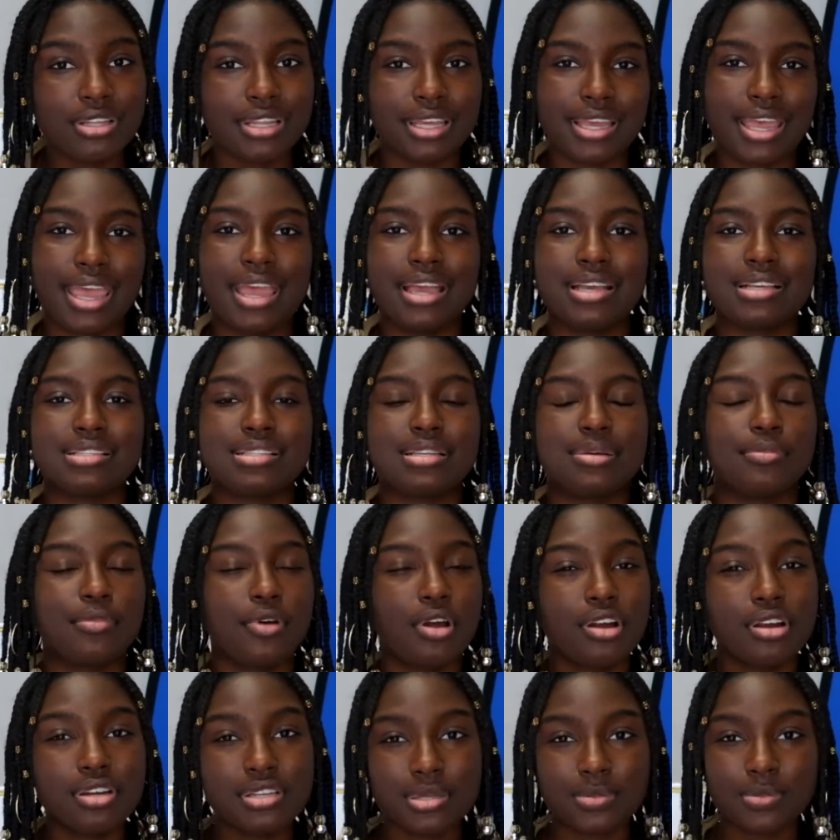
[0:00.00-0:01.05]
like
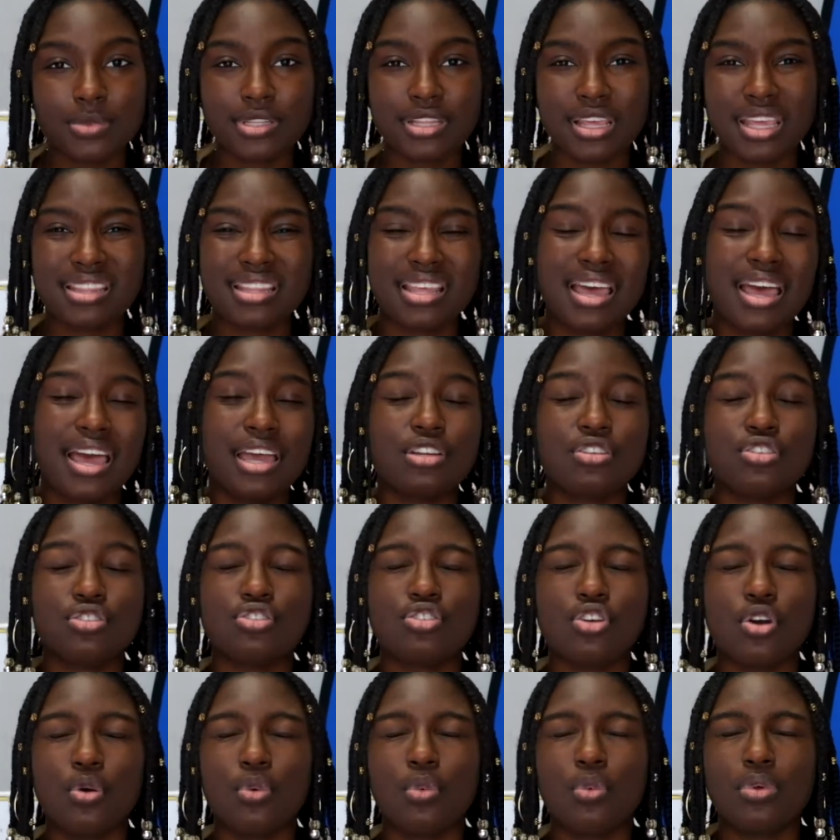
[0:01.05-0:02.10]
ASMR or something like that. I
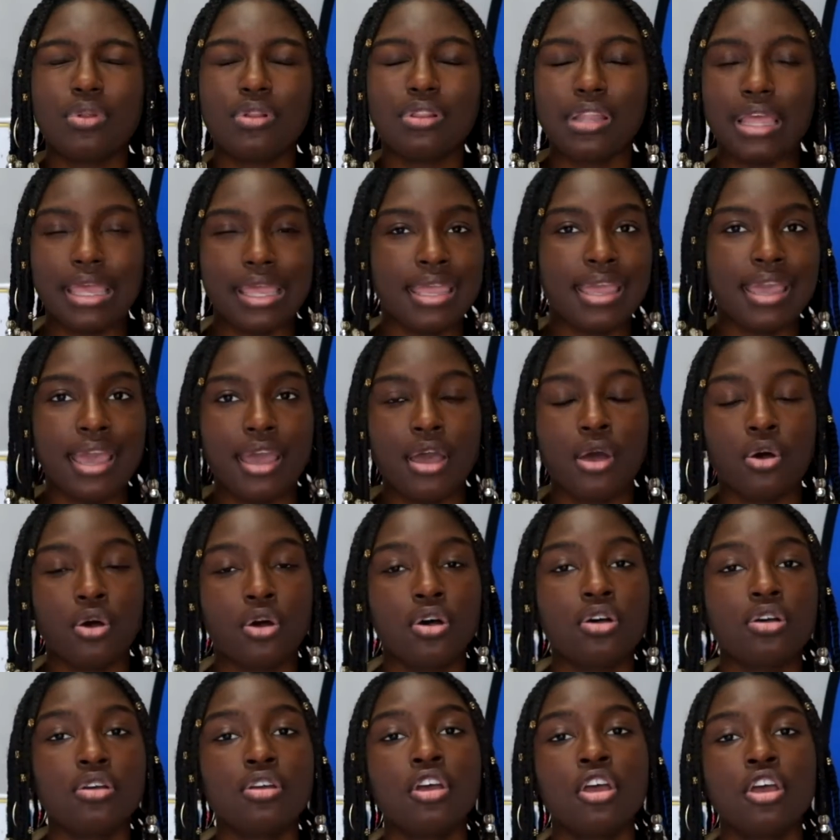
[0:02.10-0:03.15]
don't like it at all.